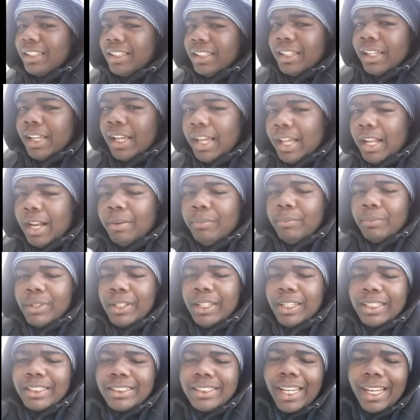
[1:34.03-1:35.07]
And I'm really
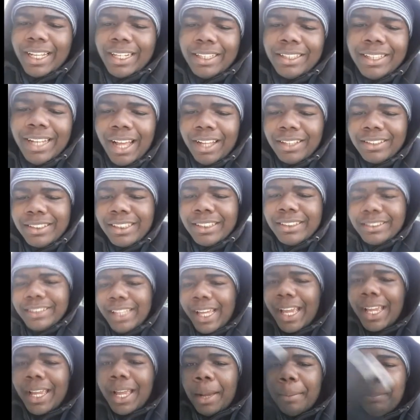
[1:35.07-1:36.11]
excited. Now, today
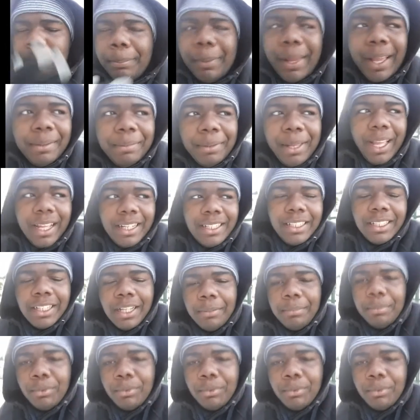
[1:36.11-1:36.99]
I'm ending up